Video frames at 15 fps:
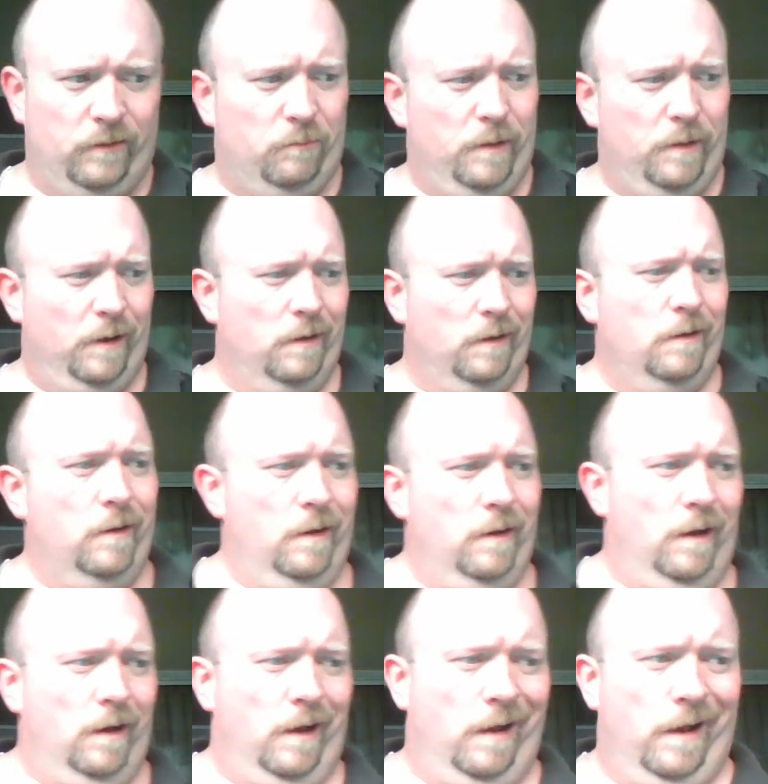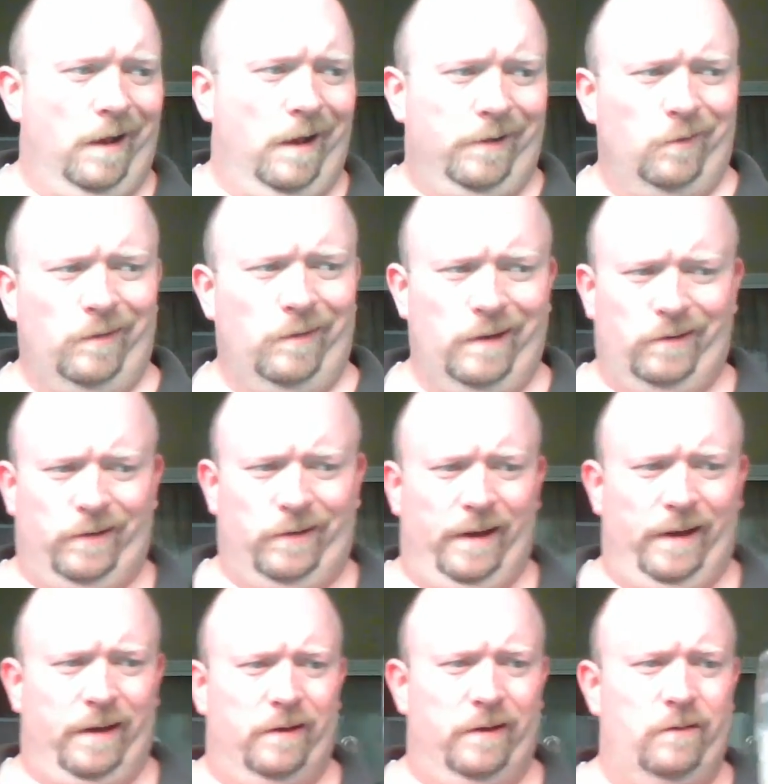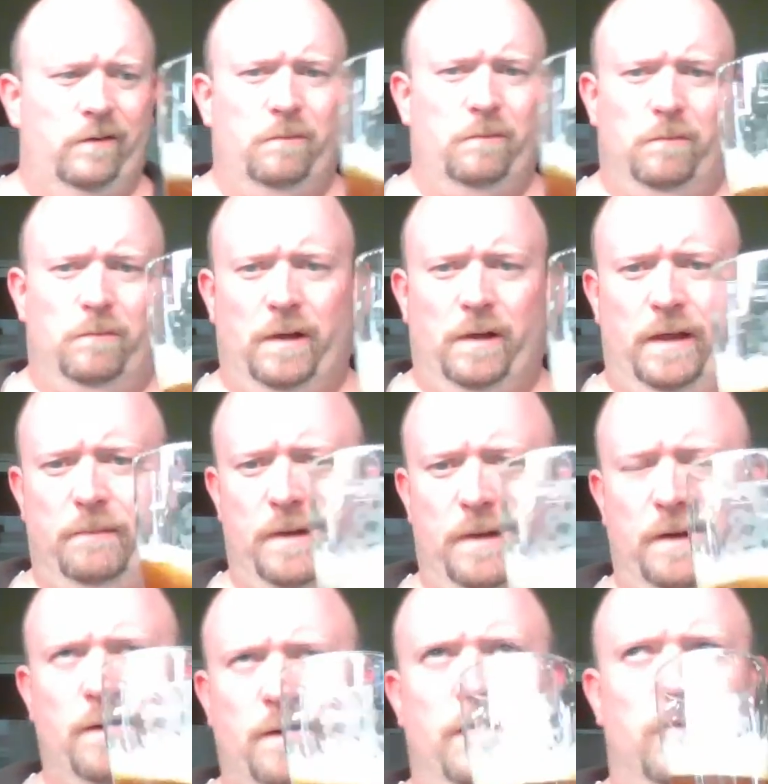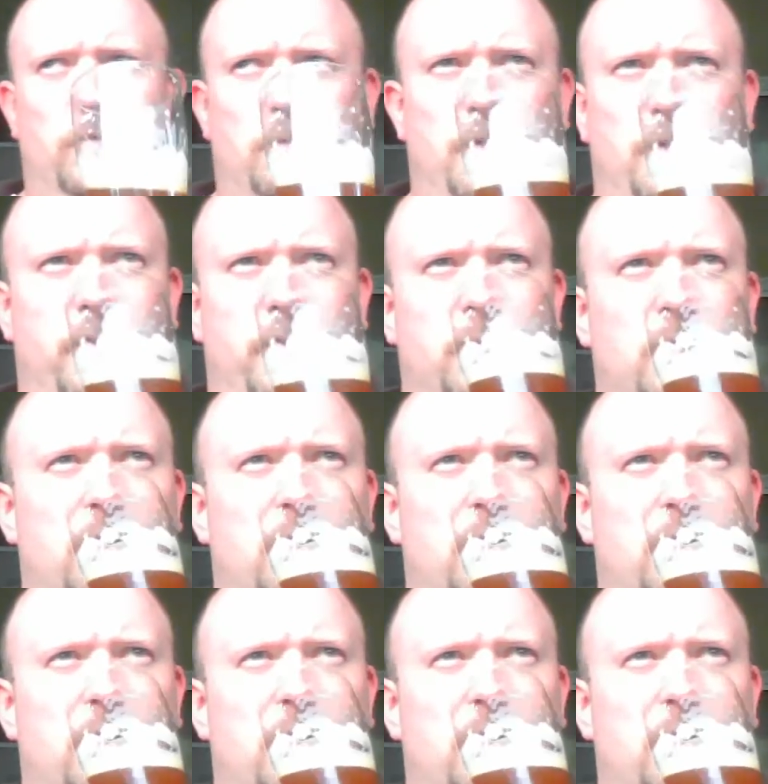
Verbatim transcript: this beer. Uh, I don't dislike it, but I'm not crazy about it.